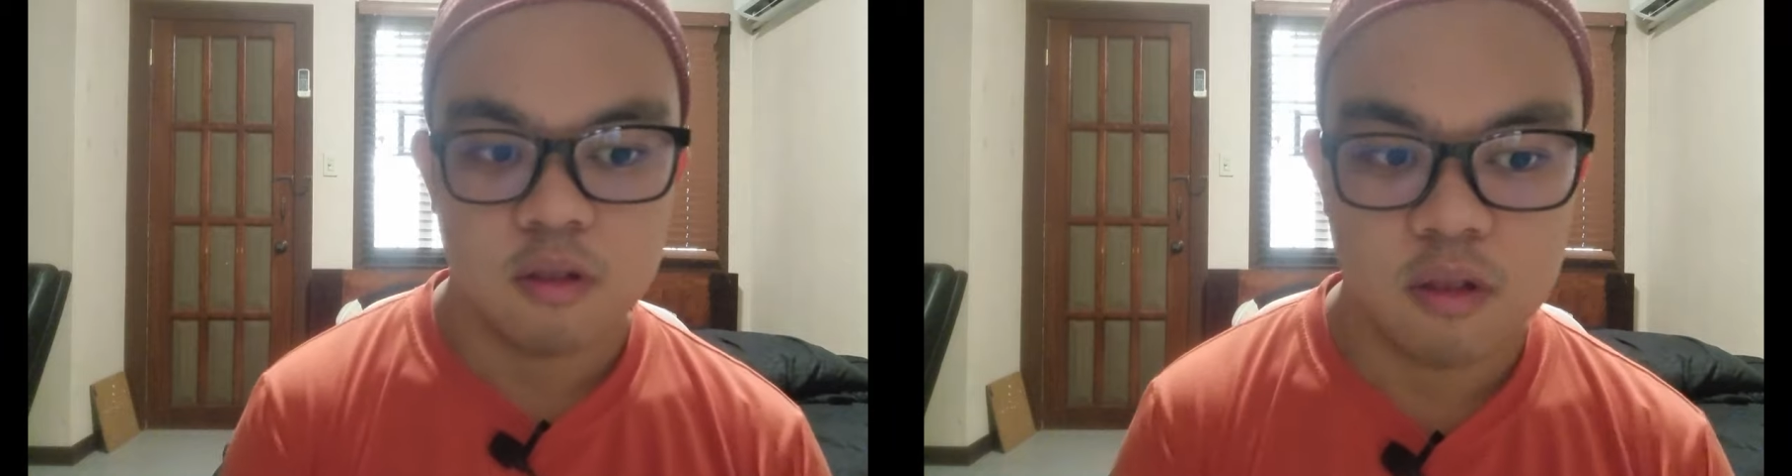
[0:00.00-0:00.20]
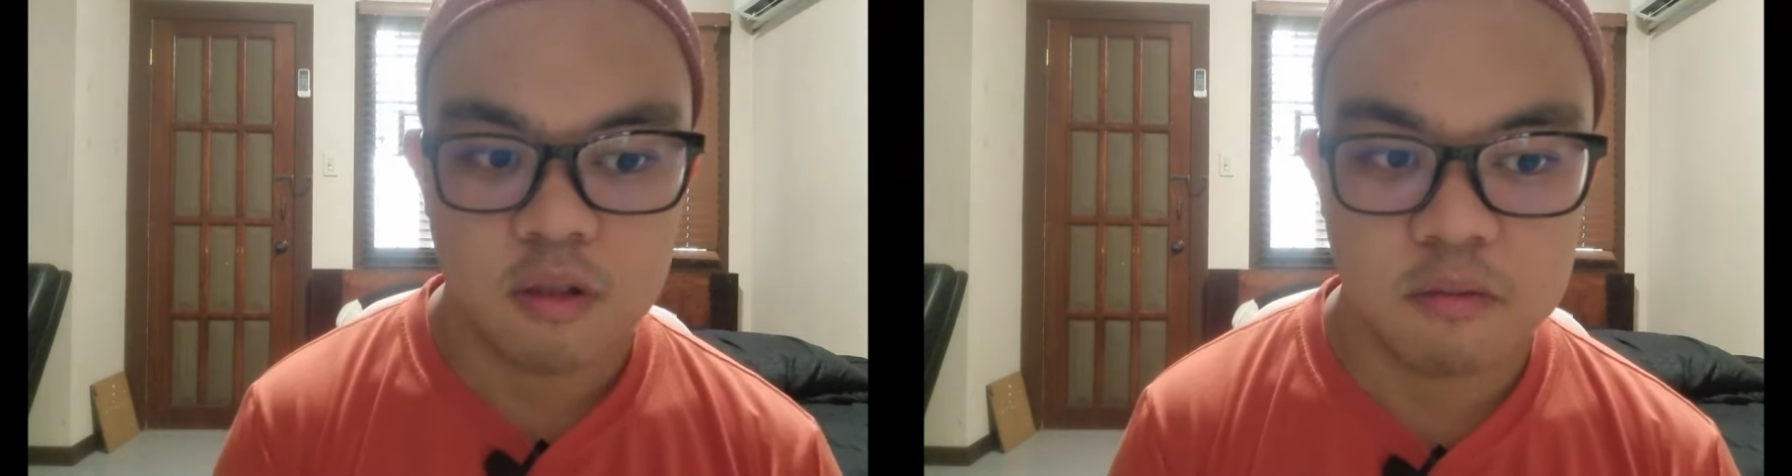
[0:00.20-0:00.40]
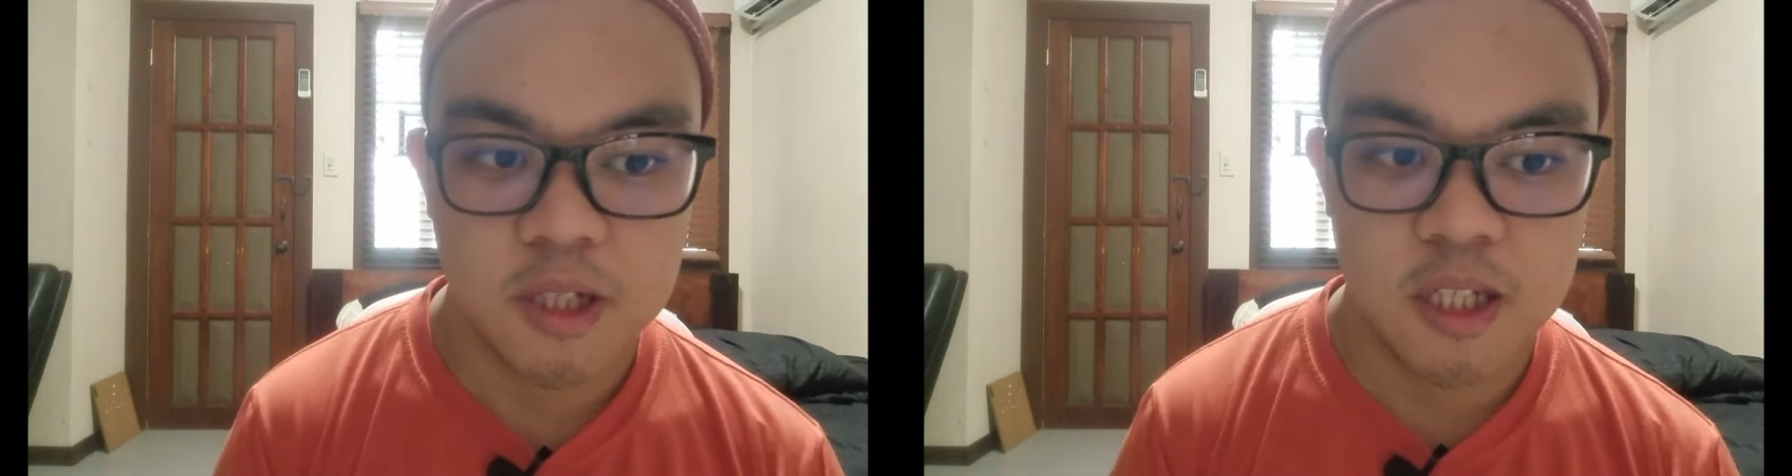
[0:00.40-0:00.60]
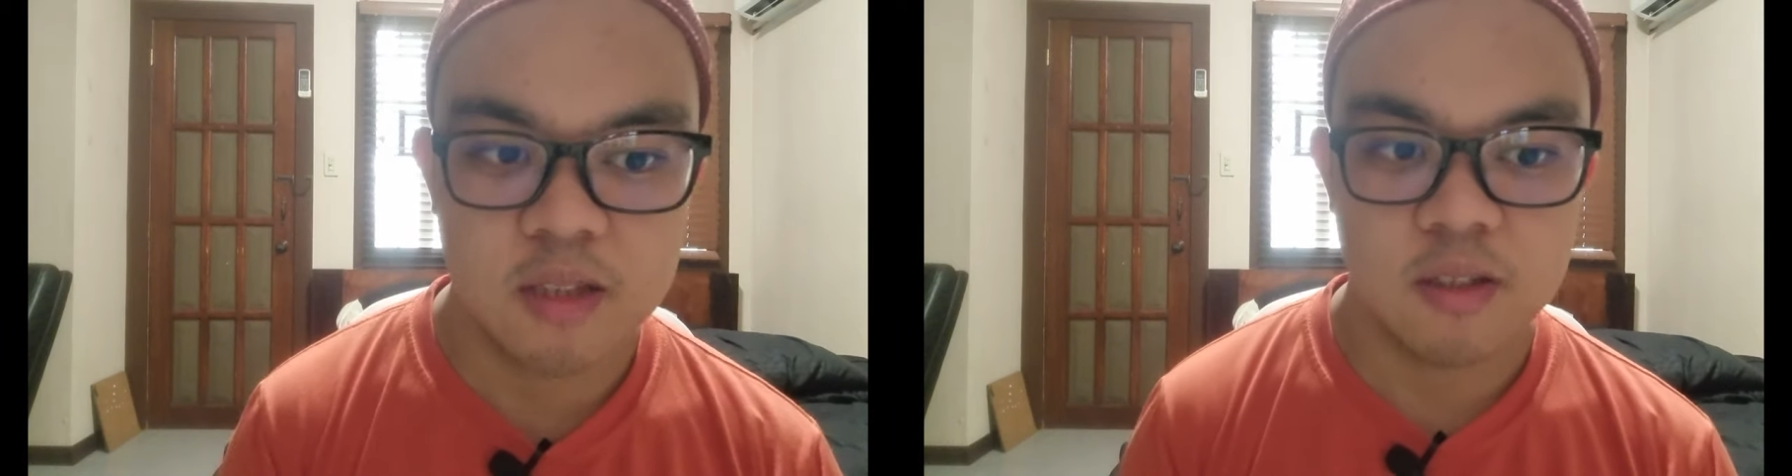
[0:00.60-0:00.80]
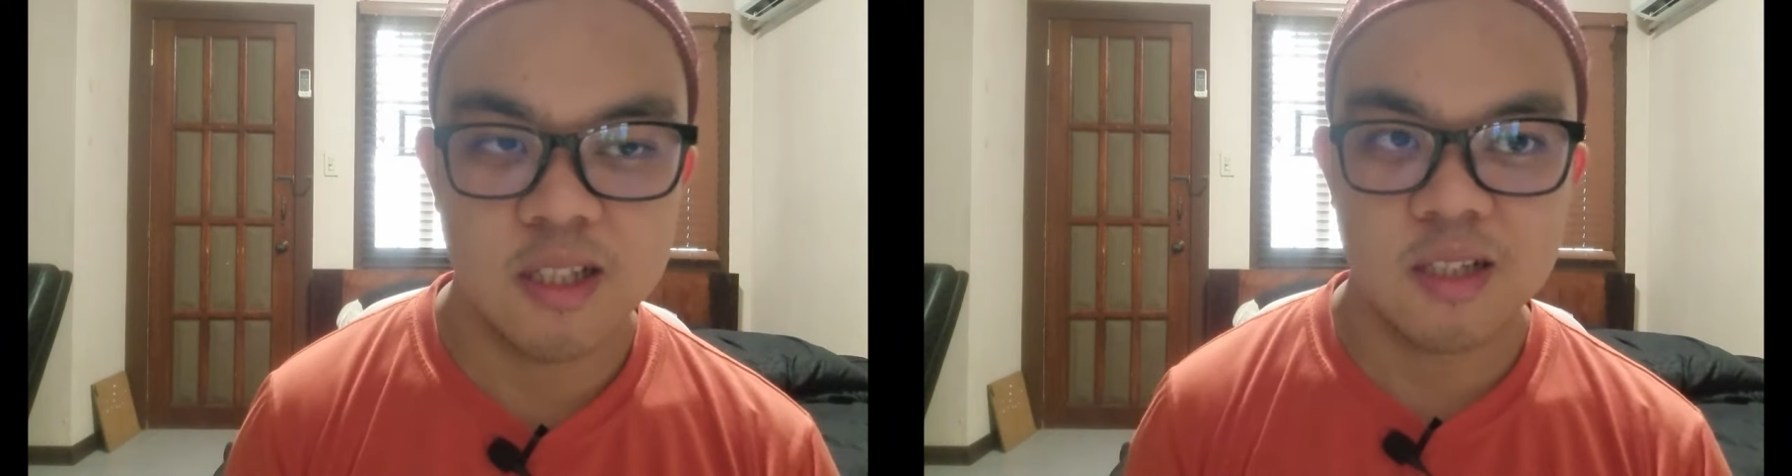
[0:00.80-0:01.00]
Don't forget
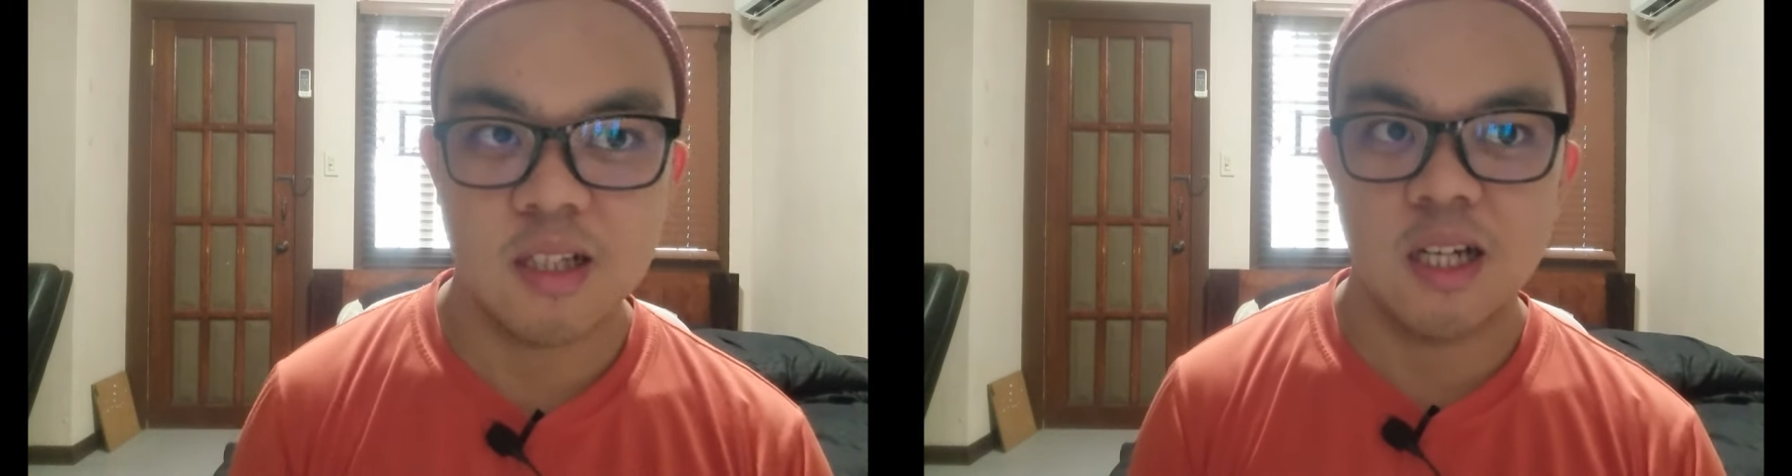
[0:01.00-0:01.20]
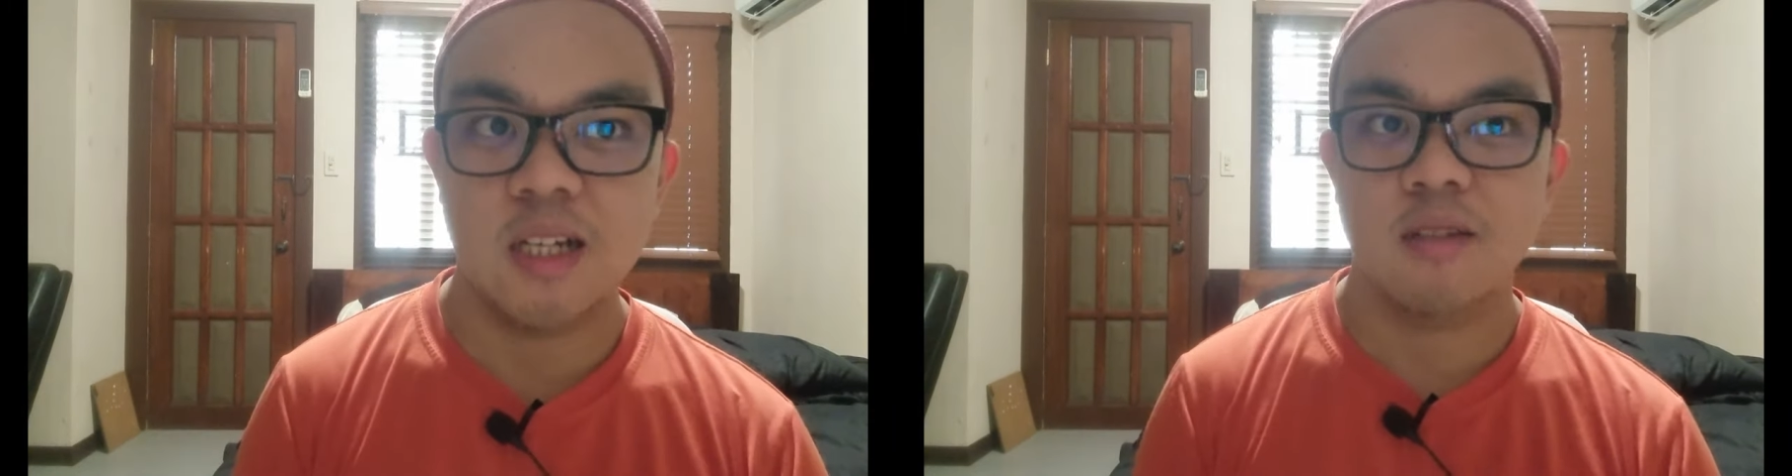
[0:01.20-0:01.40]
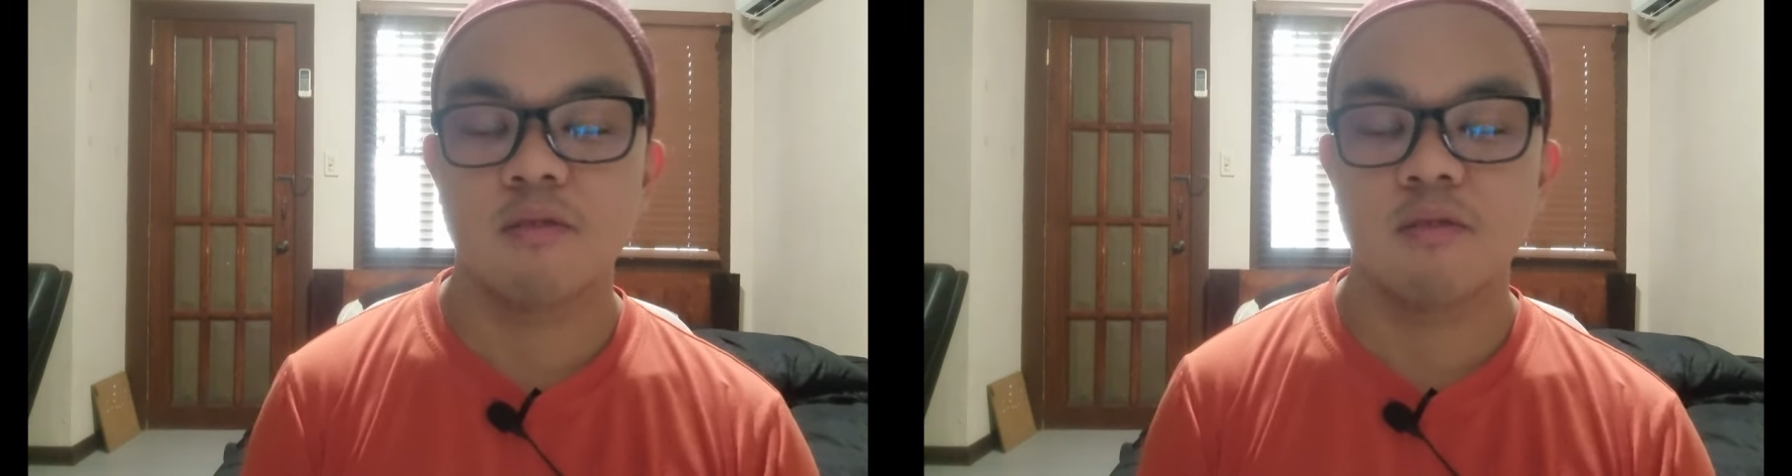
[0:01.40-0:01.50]
to hit like,